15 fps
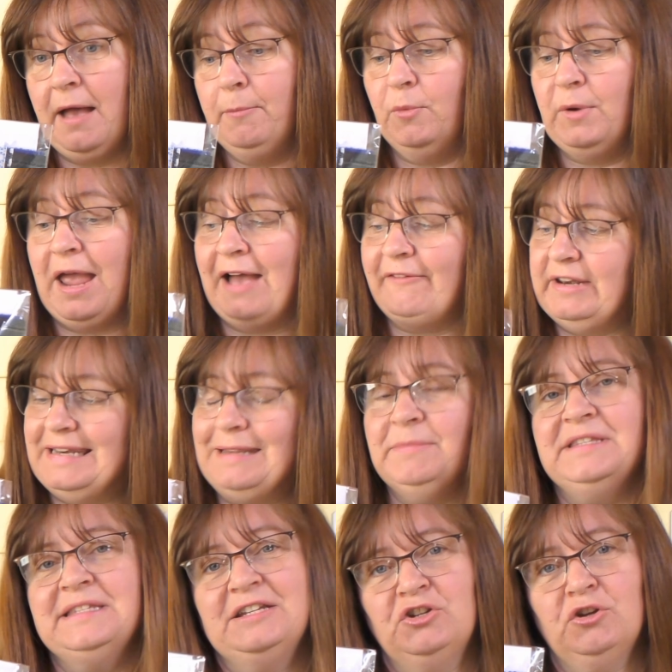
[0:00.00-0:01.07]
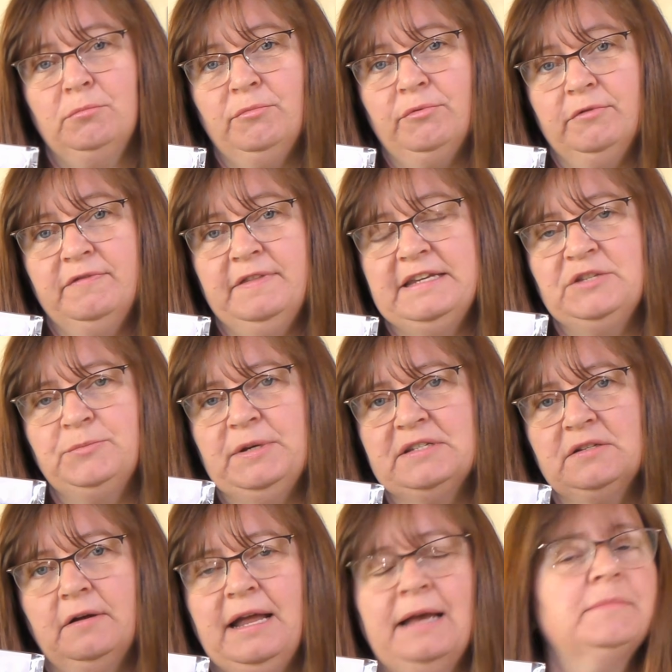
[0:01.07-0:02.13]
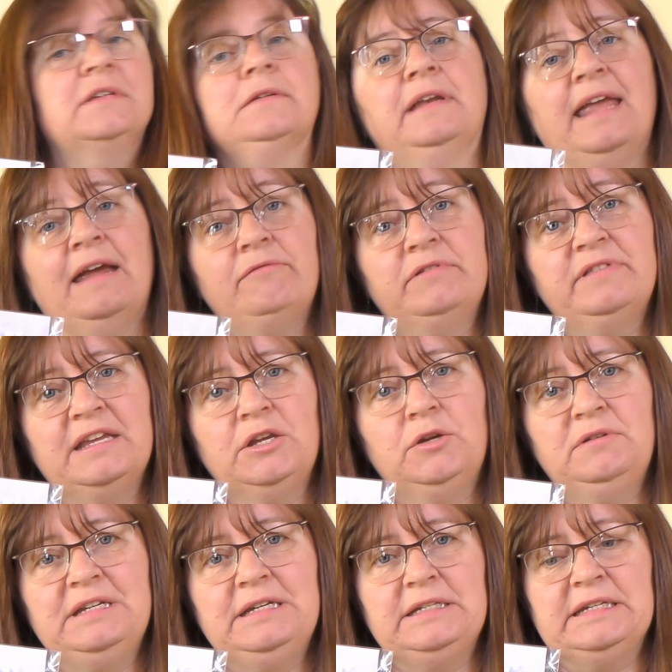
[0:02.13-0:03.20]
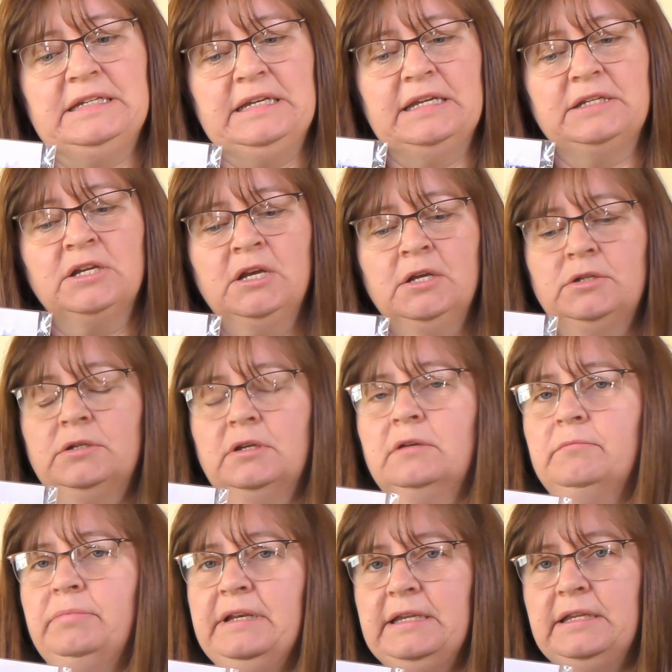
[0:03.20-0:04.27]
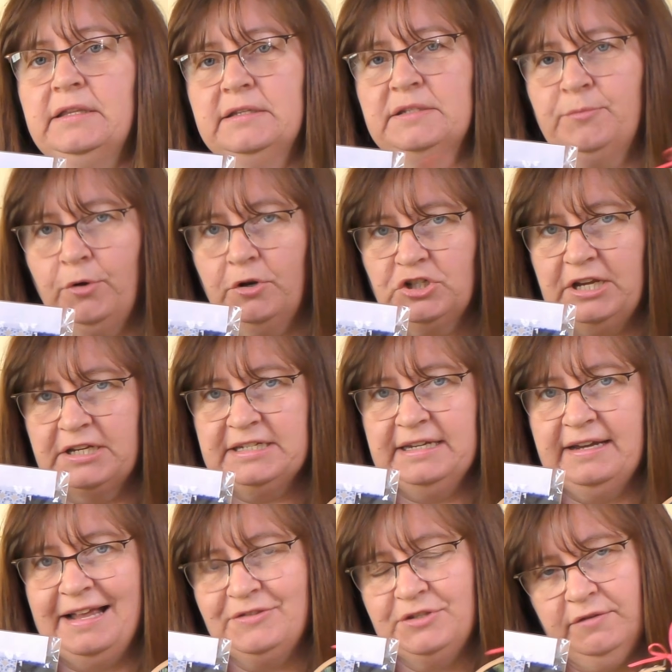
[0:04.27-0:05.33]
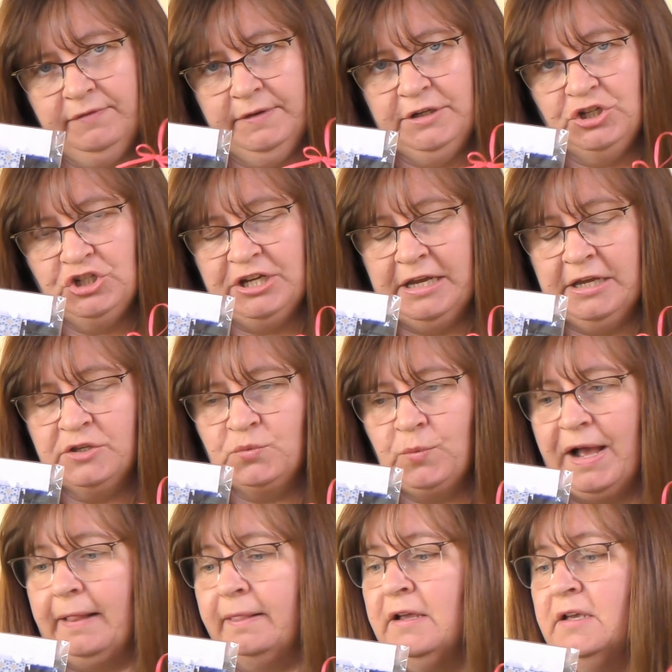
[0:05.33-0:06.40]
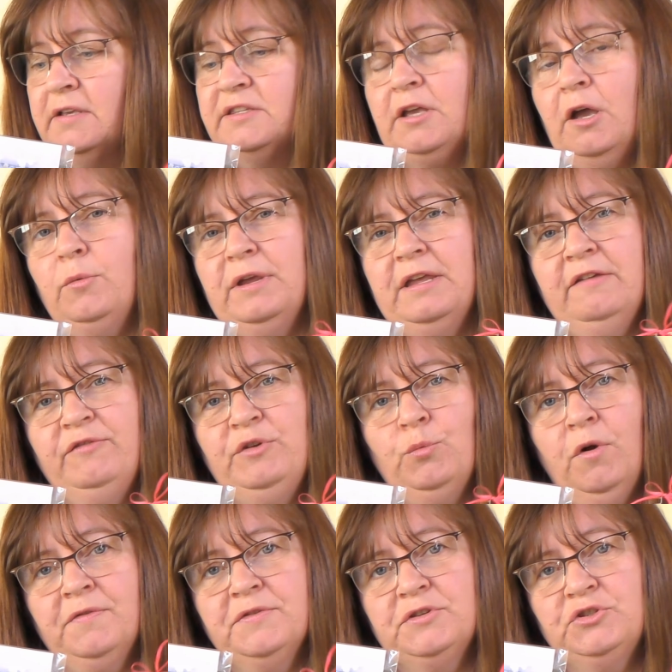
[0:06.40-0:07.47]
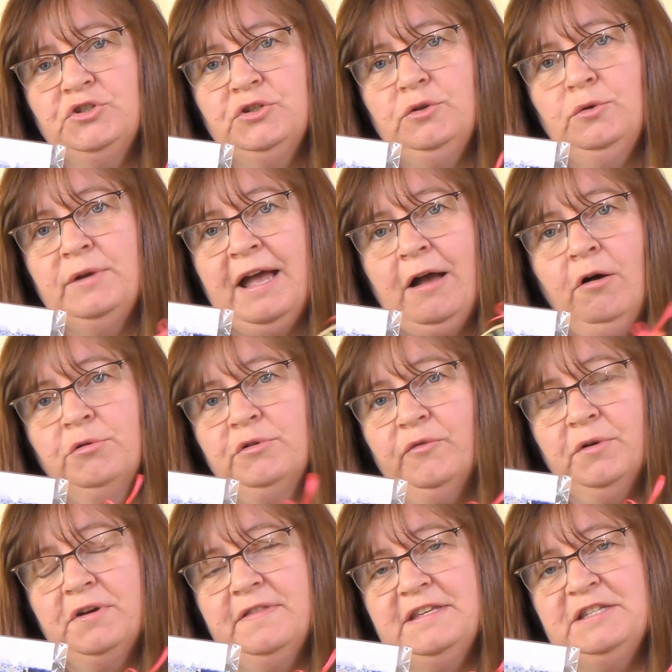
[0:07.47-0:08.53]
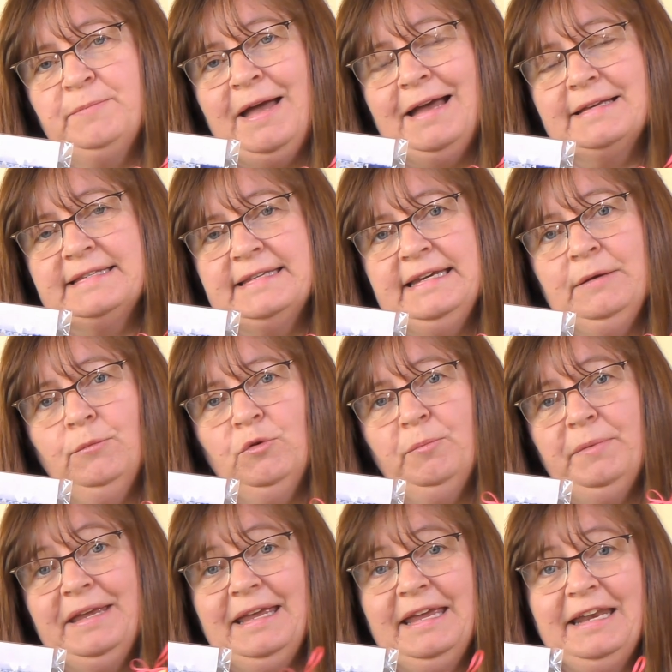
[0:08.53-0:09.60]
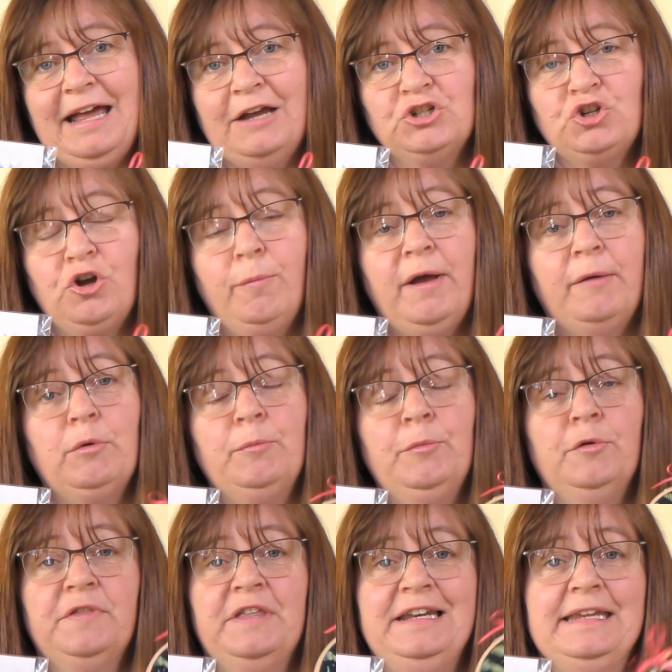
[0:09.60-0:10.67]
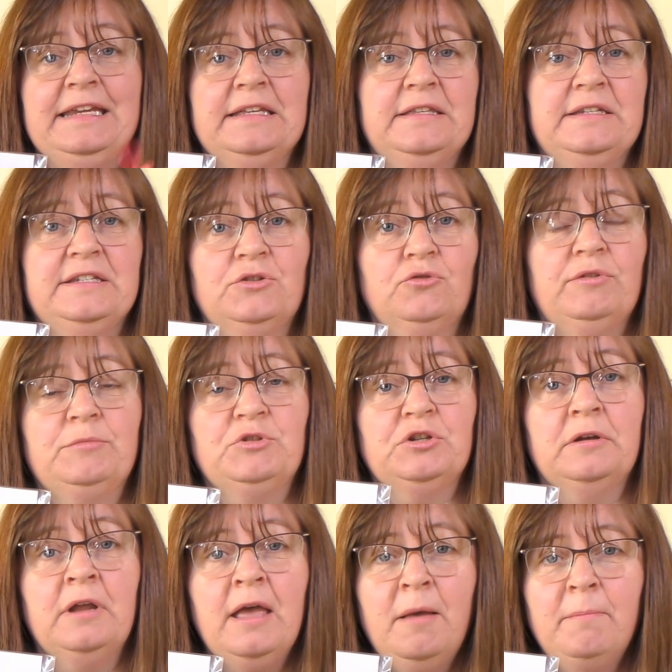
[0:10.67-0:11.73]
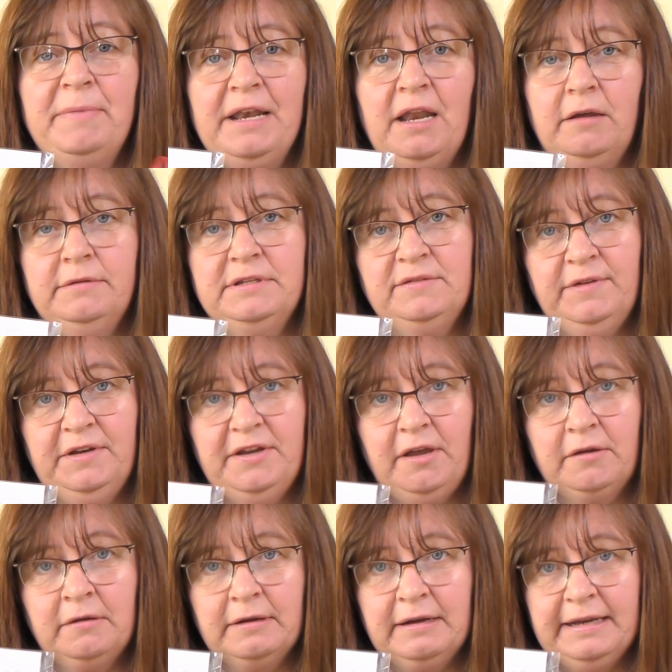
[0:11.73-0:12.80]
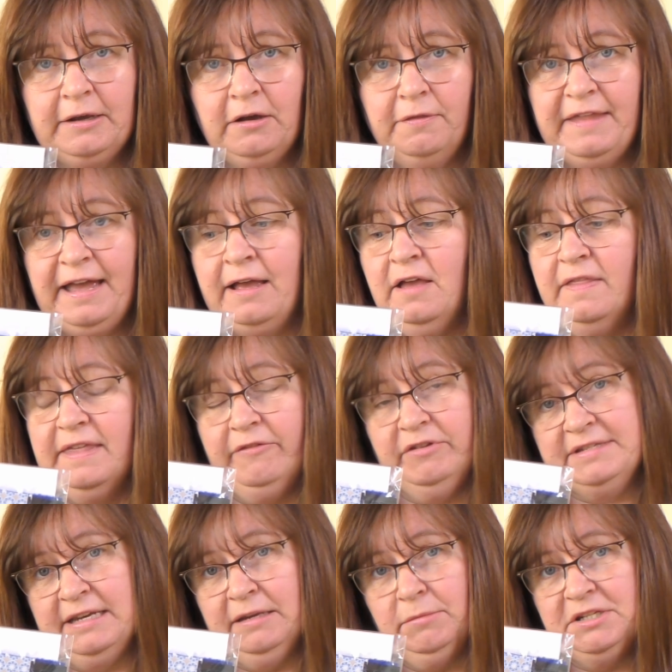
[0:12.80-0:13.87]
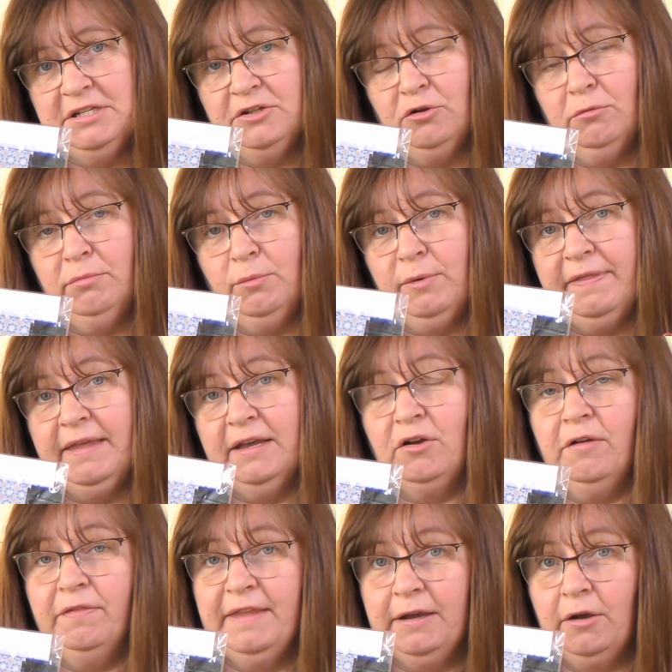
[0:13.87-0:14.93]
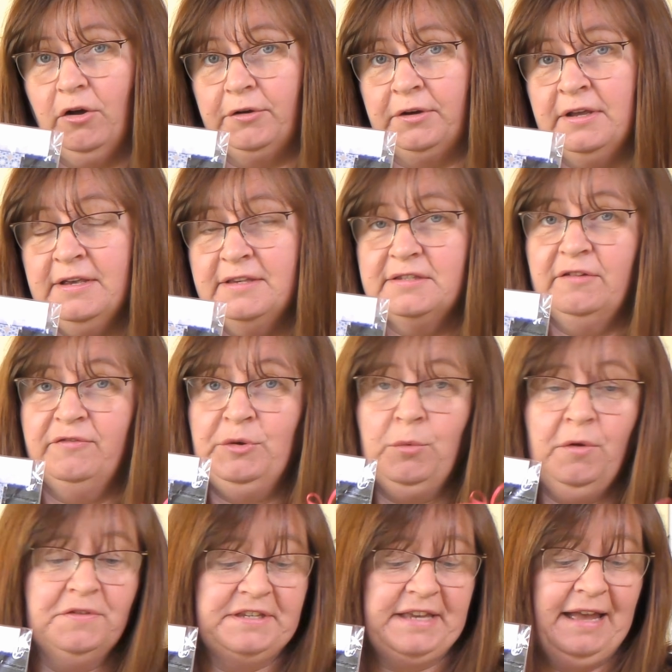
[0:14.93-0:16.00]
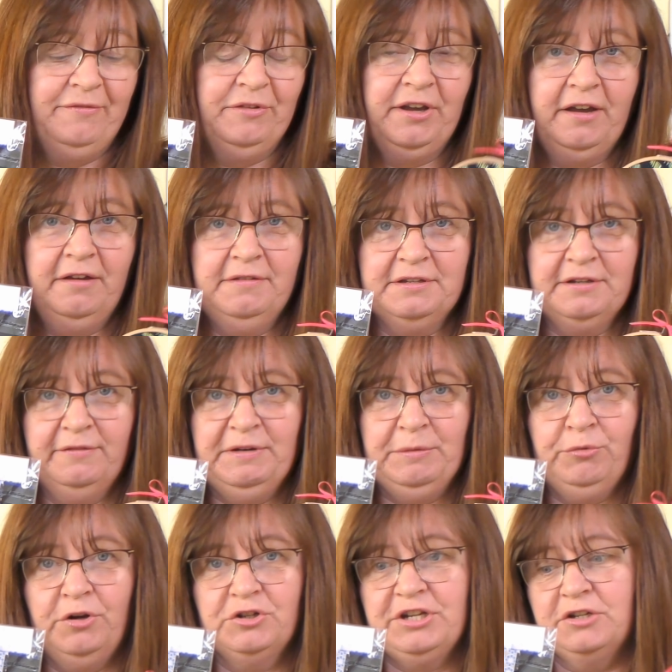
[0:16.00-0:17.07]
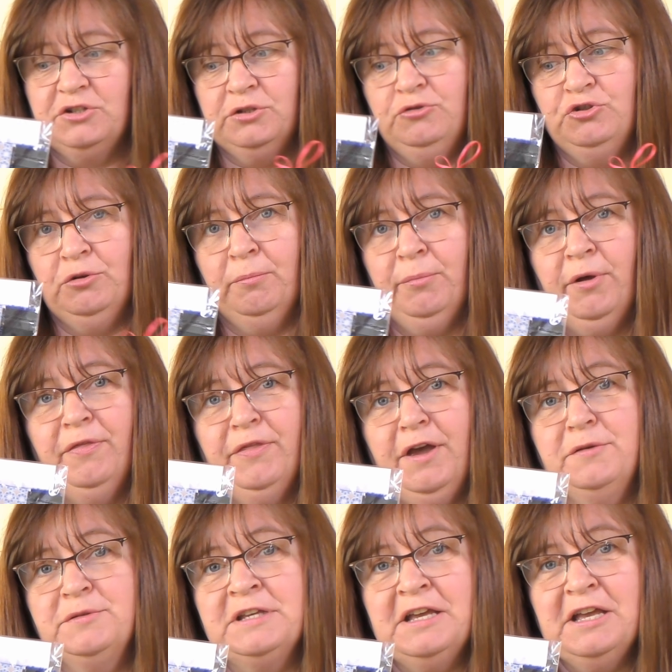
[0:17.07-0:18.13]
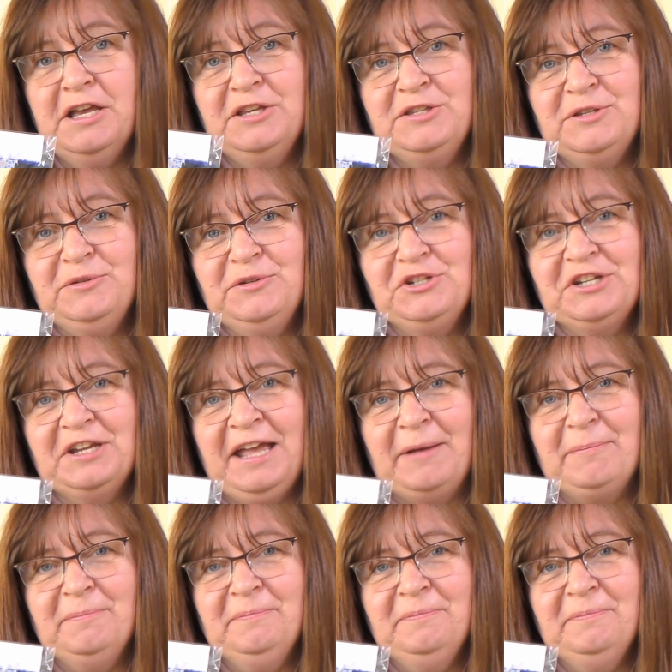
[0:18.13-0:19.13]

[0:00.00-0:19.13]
We have a limited number of these, but it's got absolutely everything you need in it to complete this project here and to finish it as well. So if you want to get hold of one of these packs, it will be in our shop. I will put the link in the description below this video. You can click on that. There is a limited number. When they're gone, they're gone. So if you want to have a go at this lovely project, do jump on those as soon as you can.